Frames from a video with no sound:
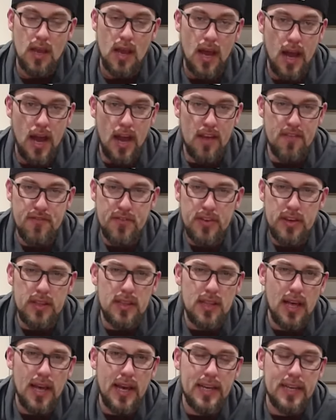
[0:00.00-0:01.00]
I feel
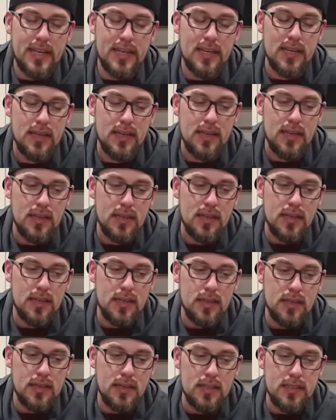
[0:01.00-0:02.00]
like
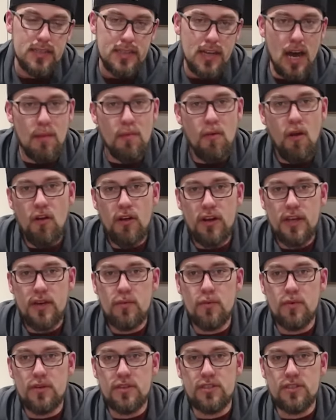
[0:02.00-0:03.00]
Tom Hardy
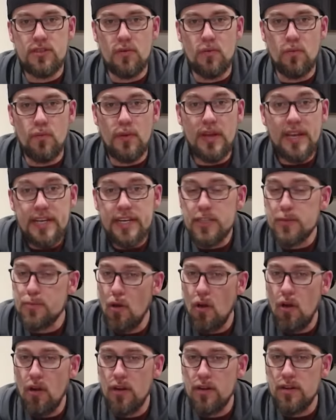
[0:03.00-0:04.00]
was the weakest
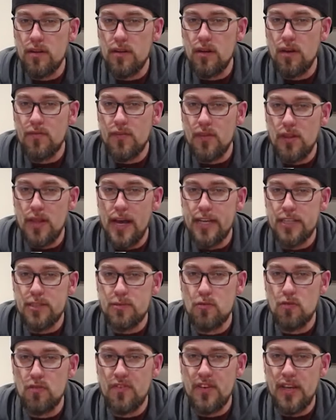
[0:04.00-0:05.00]
part of the last
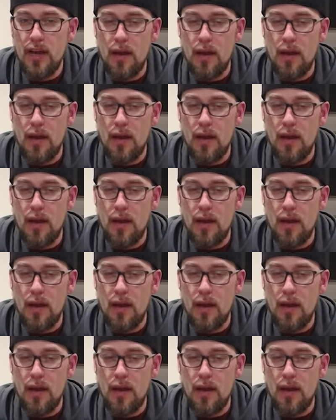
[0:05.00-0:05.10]
movie.